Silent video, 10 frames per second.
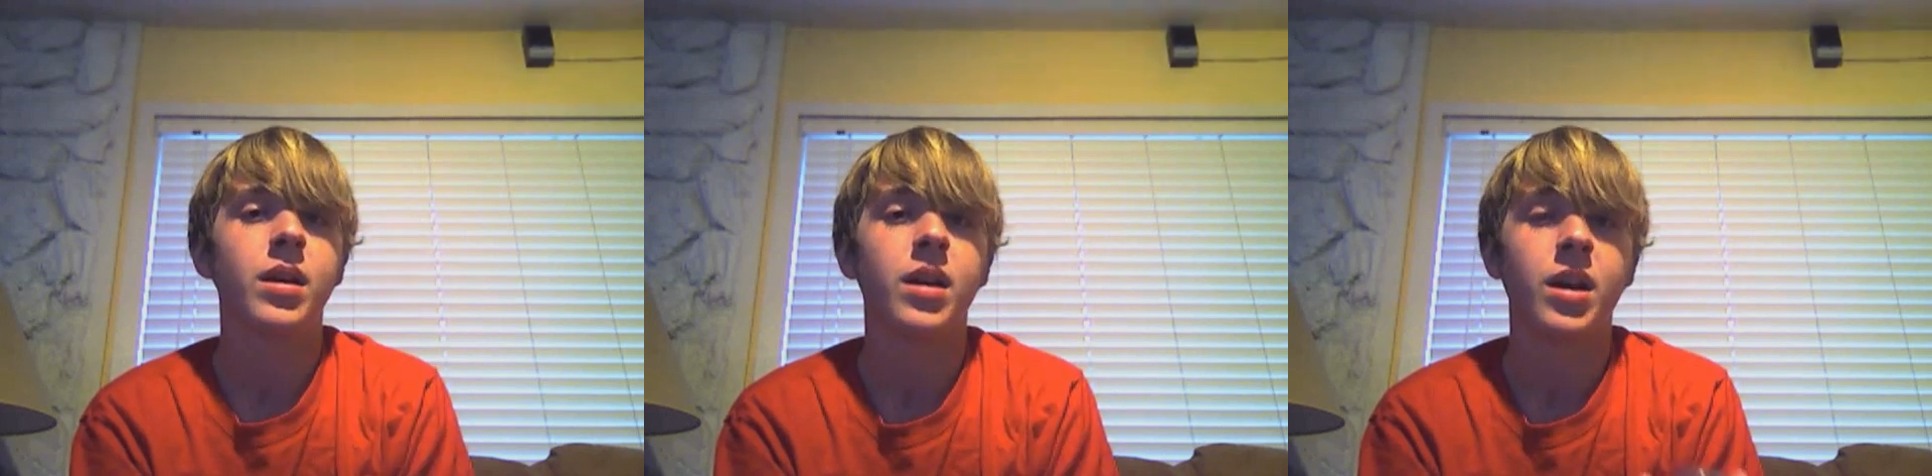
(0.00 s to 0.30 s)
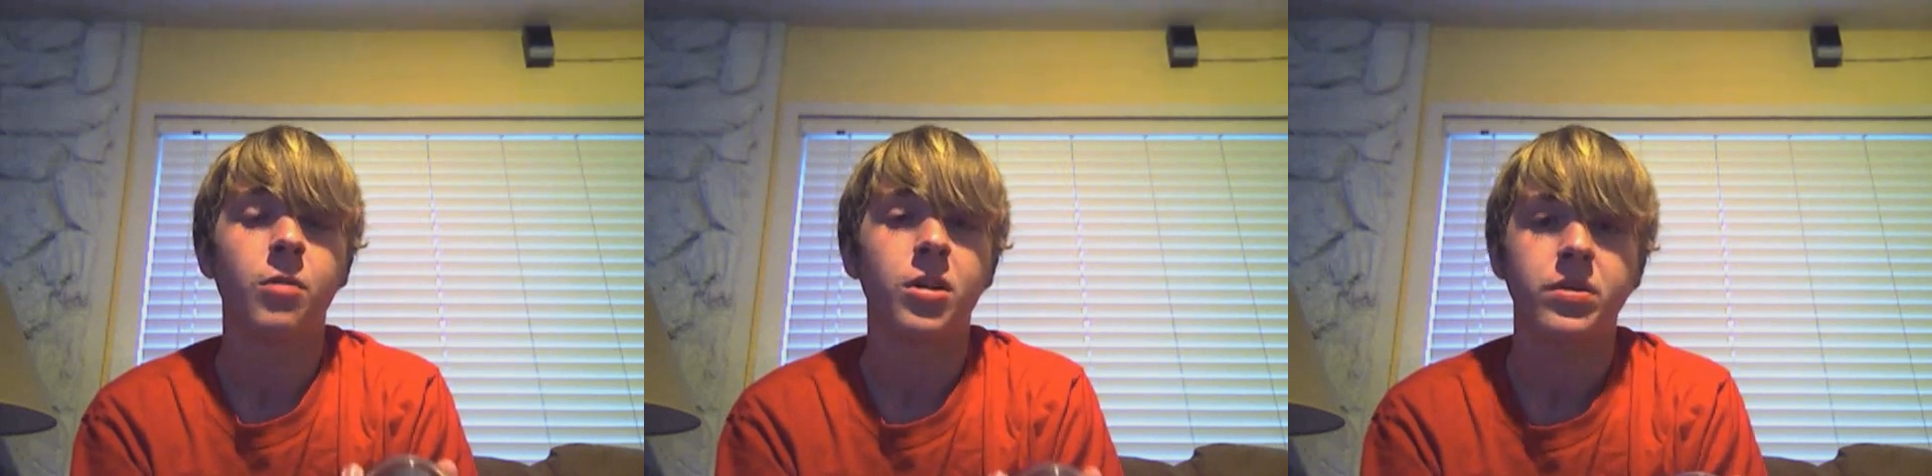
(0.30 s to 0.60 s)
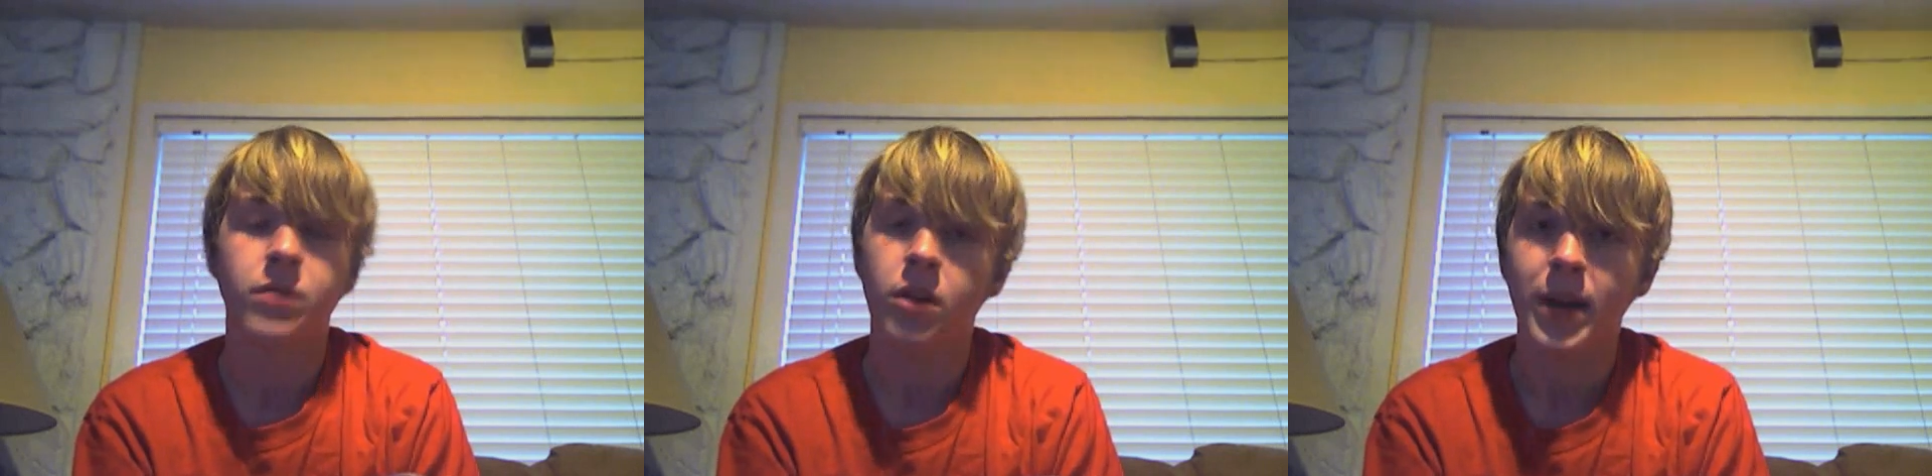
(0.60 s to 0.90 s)
and I'd watch
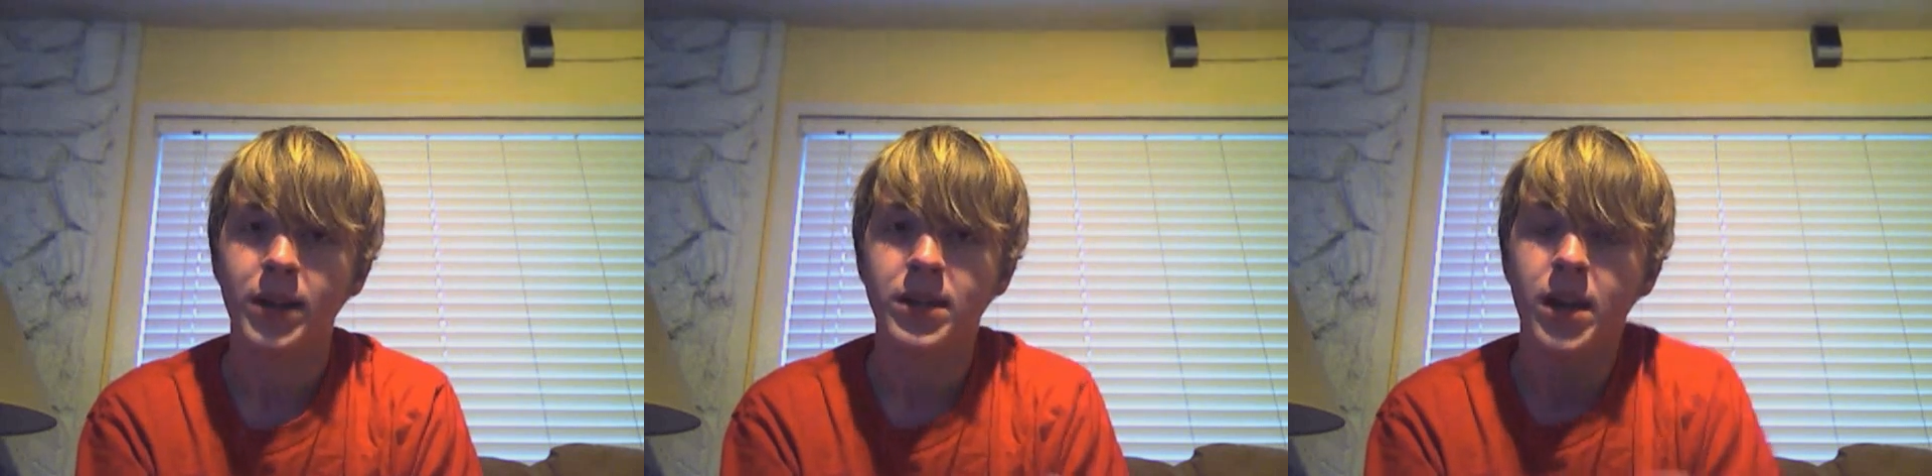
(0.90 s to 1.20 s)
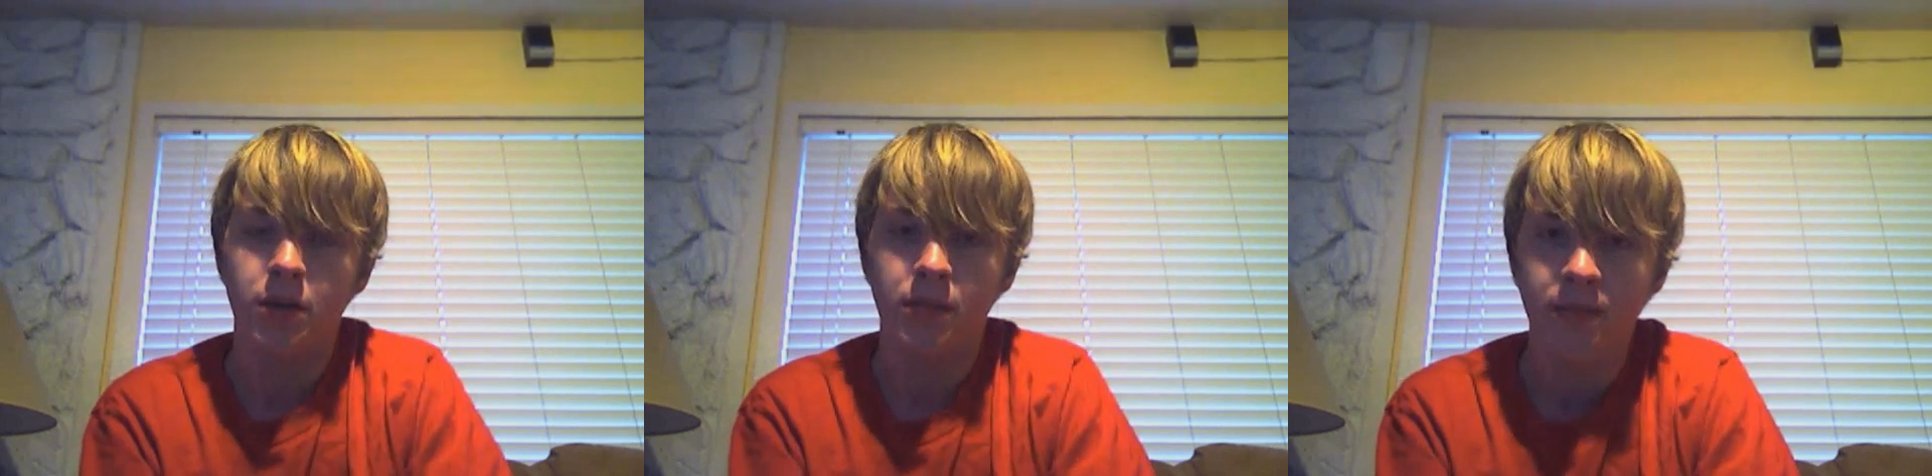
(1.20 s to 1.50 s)
it fall back down.